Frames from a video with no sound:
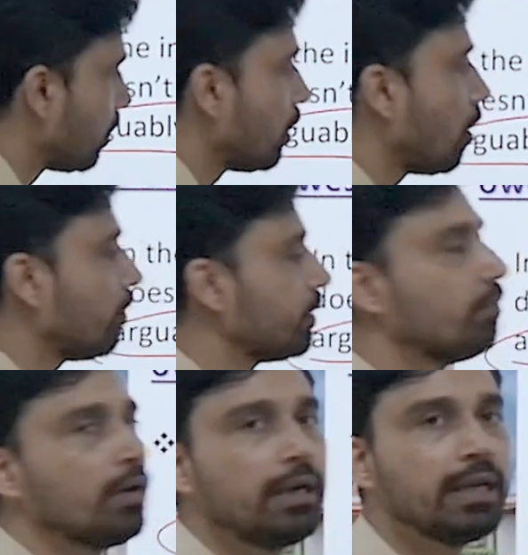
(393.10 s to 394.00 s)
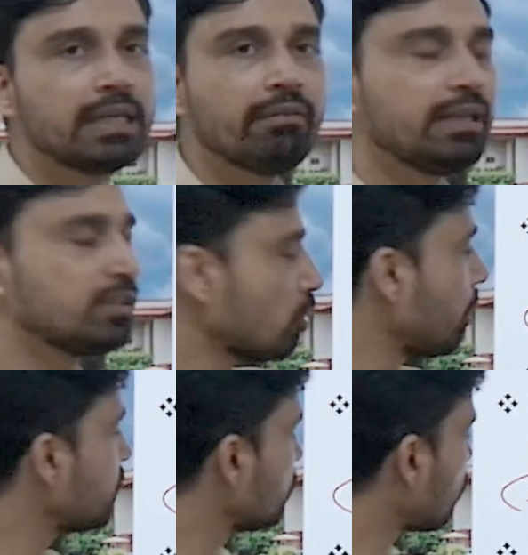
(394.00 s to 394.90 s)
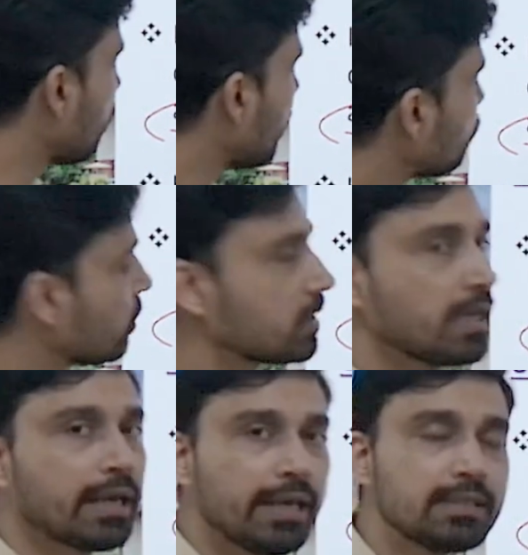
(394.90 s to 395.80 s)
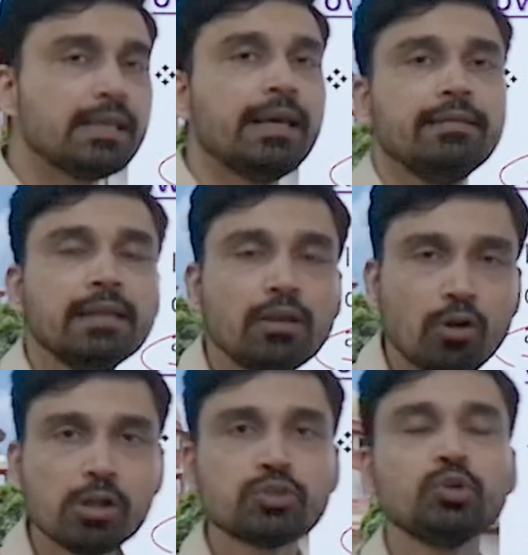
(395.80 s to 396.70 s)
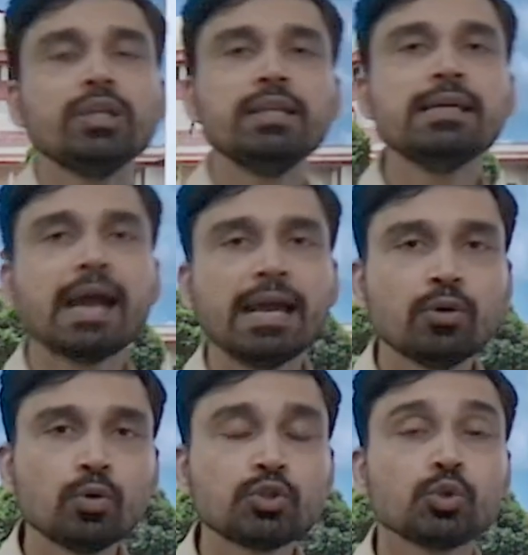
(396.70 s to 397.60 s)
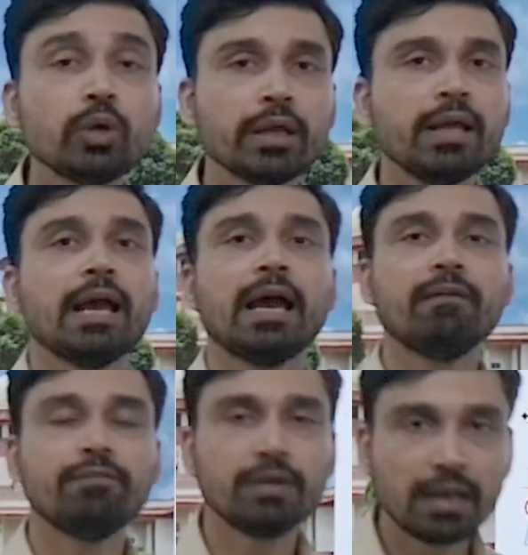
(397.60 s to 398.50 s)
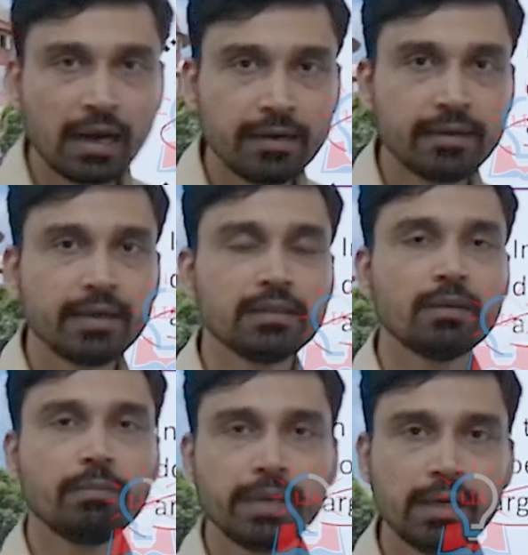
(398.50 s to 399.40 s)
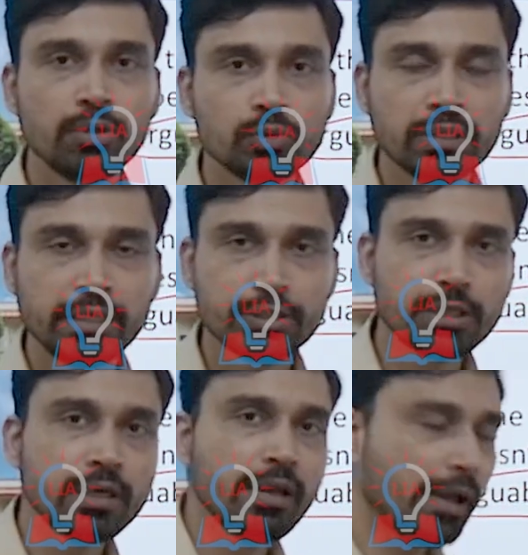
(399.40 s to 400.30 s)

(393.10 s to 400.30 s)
of the verdict given in Soumya Chaurasia case, then also Delhi High Court should have granted the bail to the leader